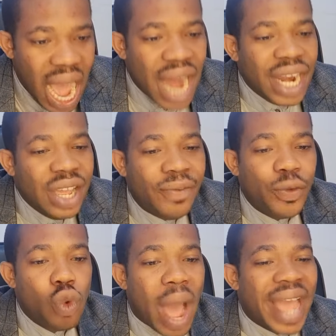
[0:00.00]
And
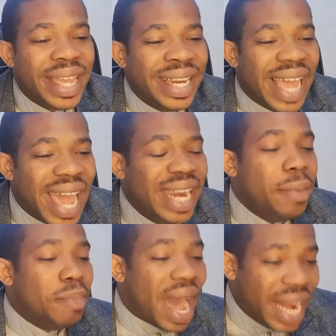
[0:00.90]
if you are in
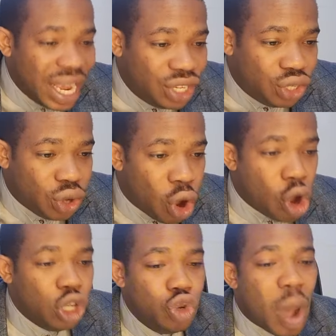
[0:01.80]
any marriage,
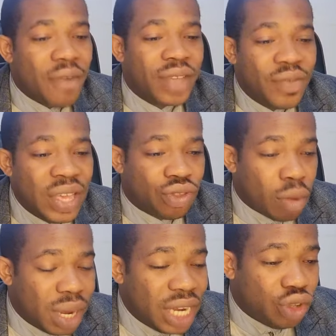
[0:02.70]
or you have given
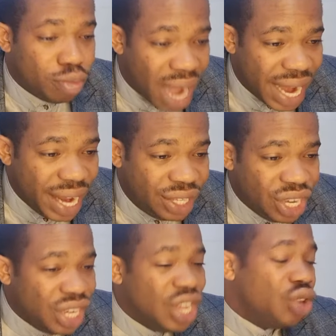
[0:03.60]
somebody to
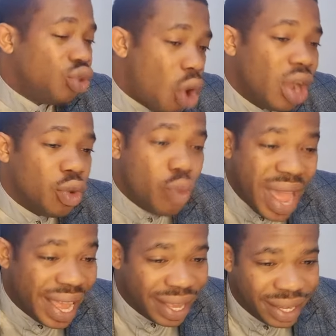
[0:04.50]
marriage in a wrong
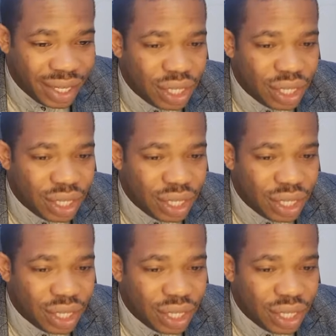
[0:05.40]
way,